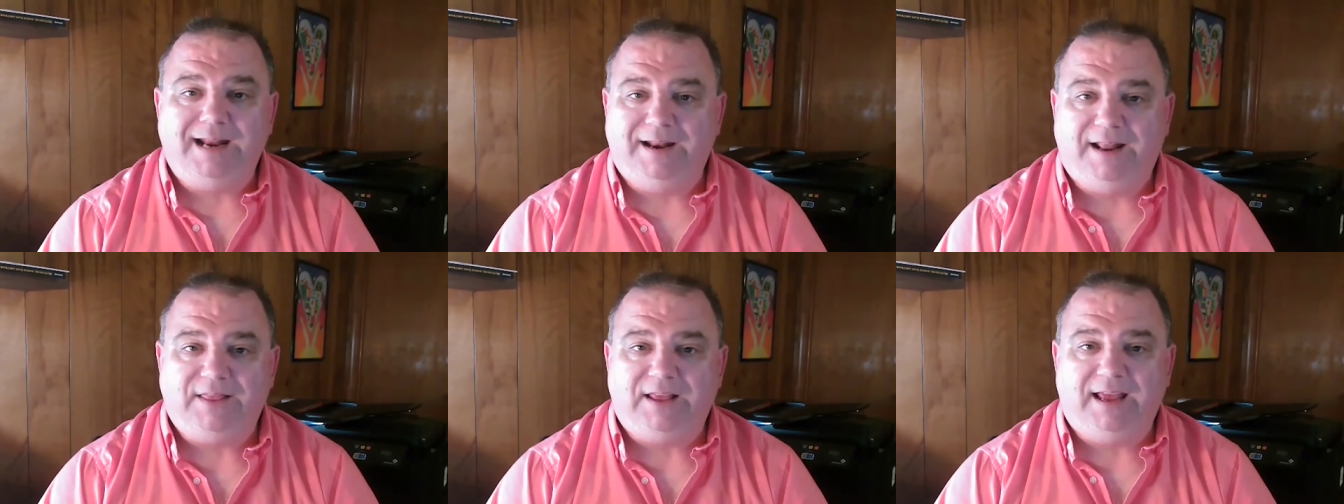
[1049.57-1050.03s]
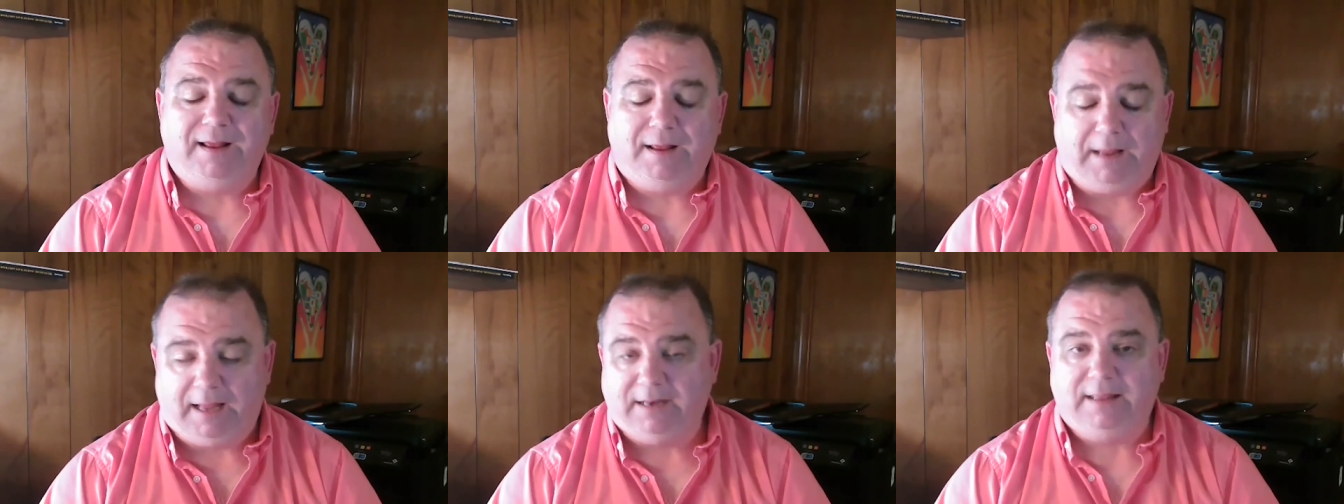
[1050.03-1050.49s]
And at the
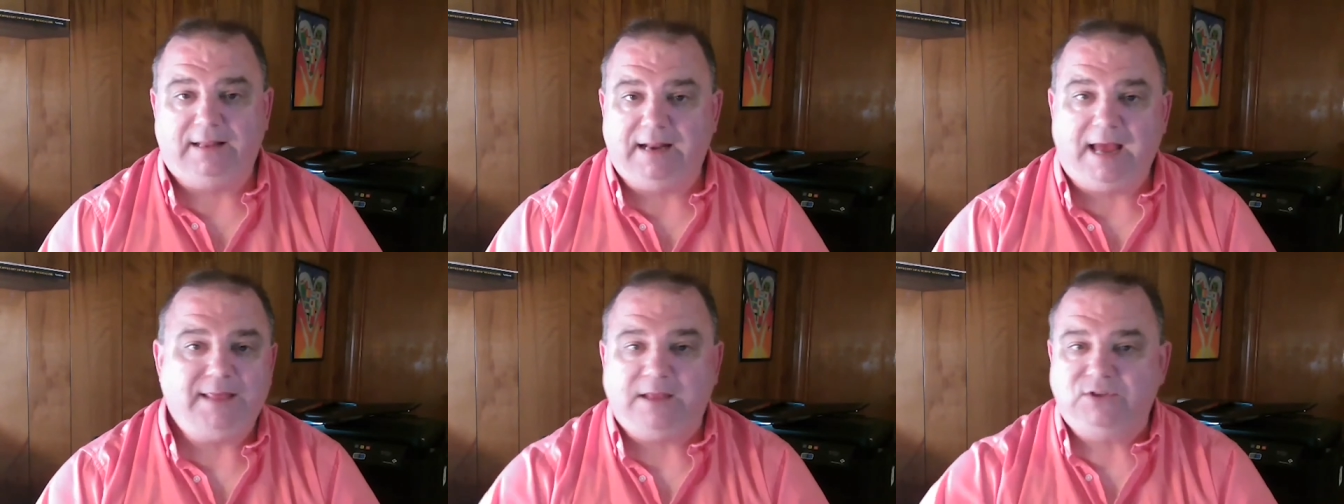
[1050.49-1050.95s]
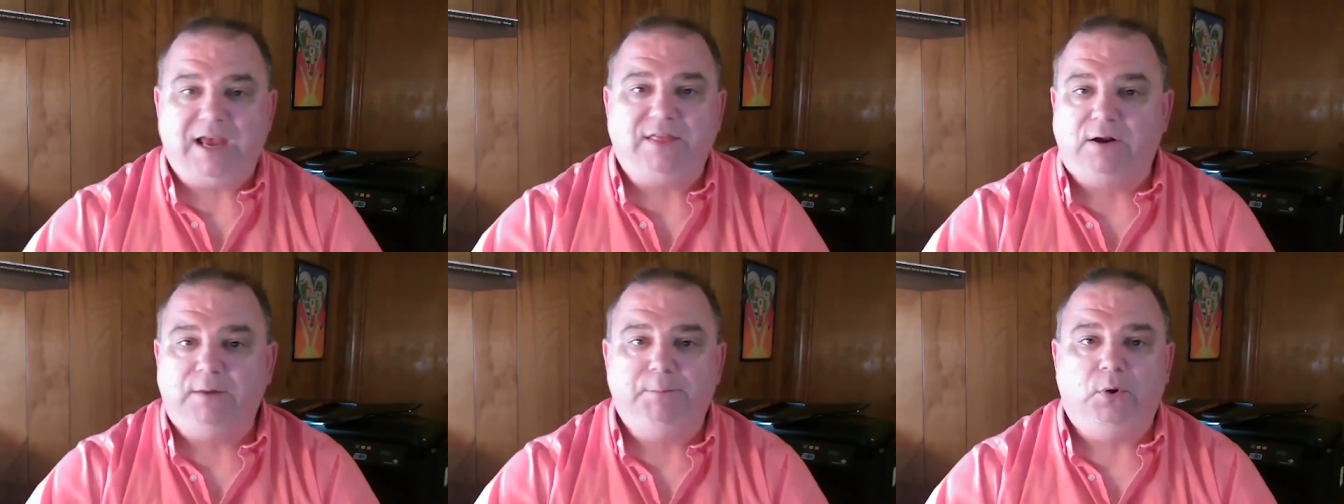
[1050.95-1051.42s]
end of the night, they sat
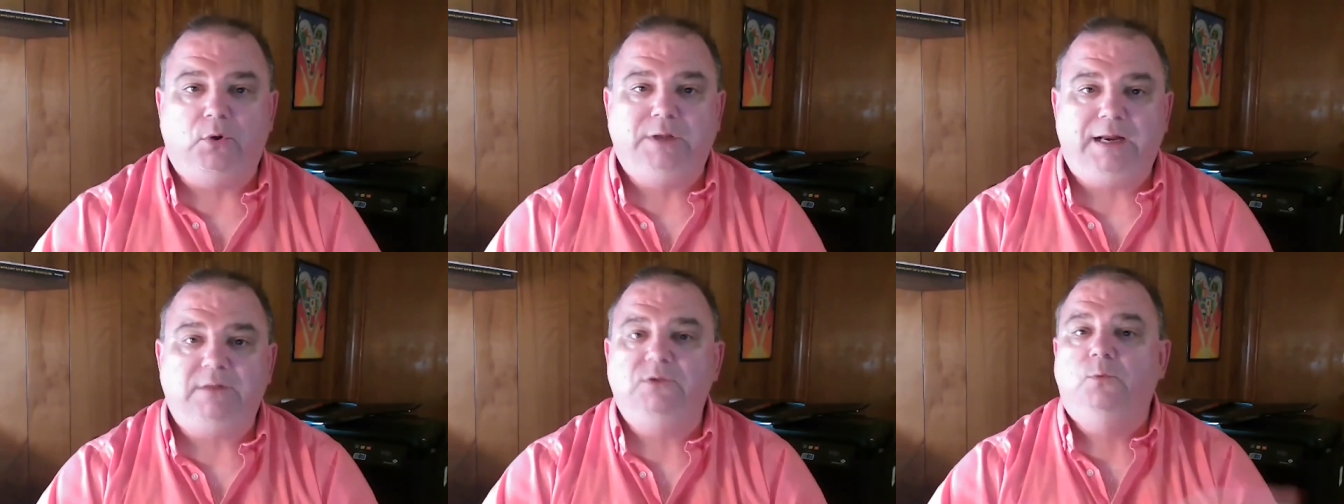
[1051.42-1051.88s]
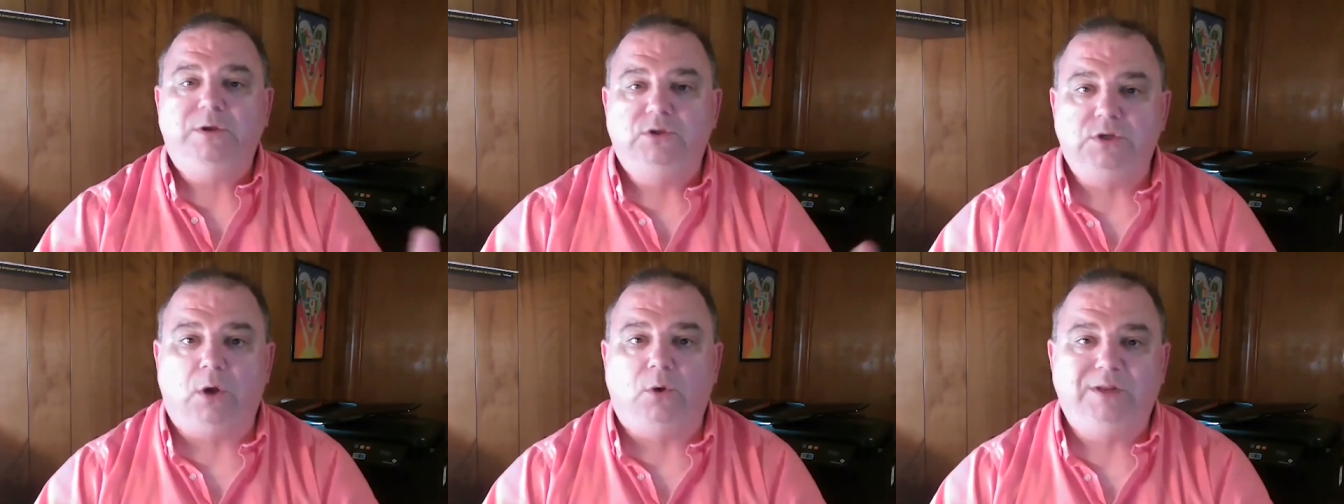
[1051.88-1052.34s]
there and pulled it and we
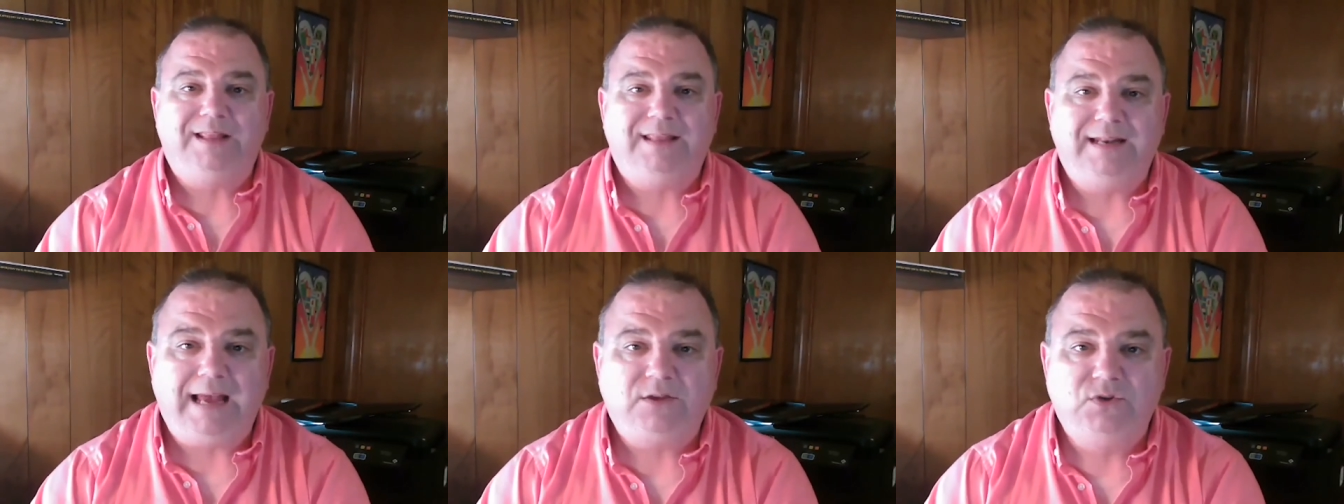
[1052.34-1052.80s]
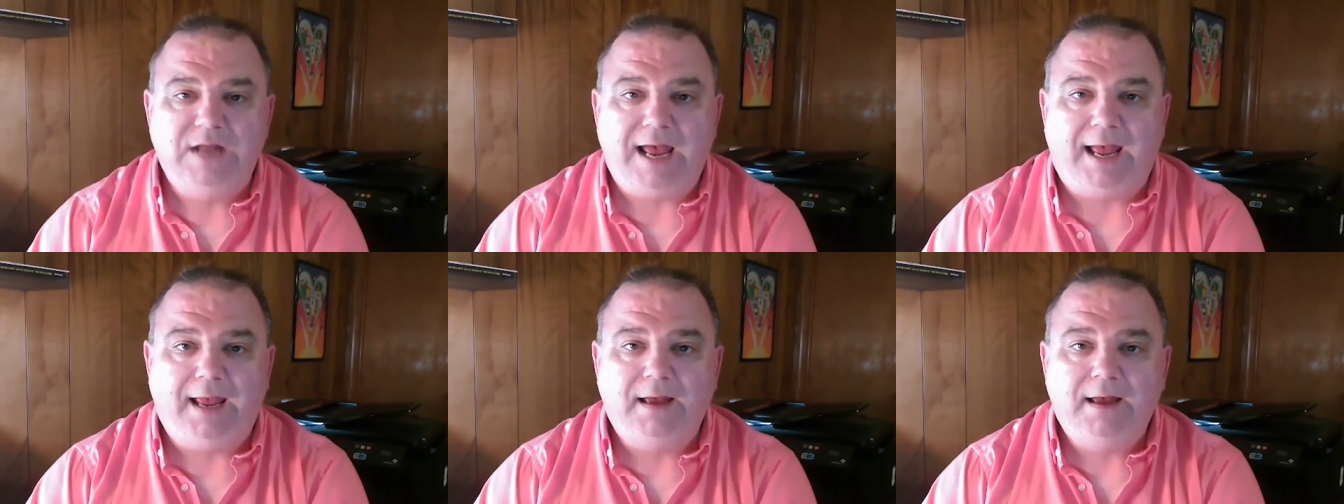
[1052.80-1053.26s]
sold it the next
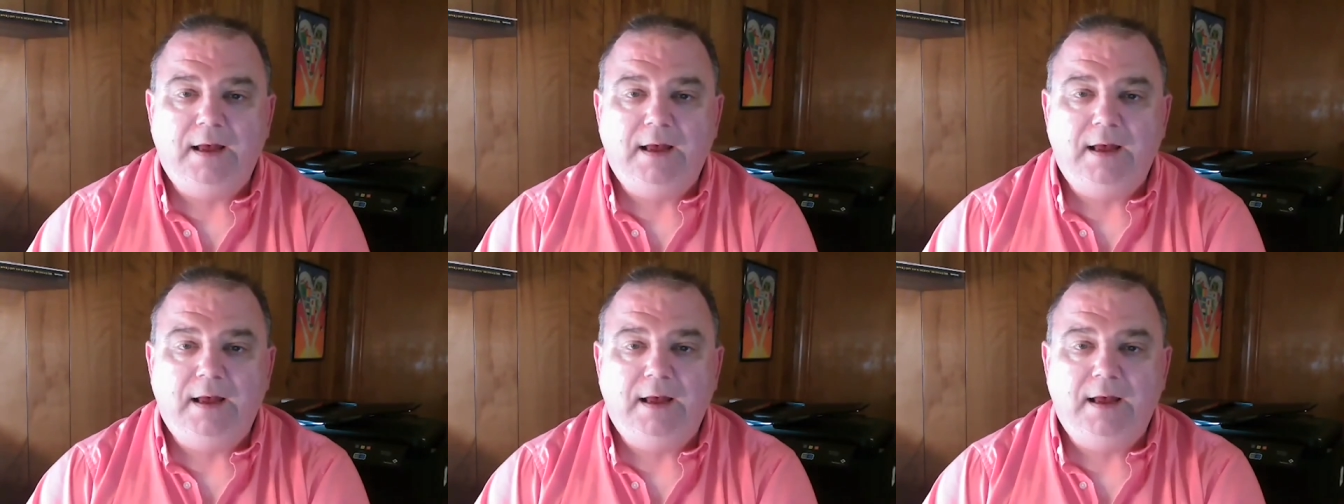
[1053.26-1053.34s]
day.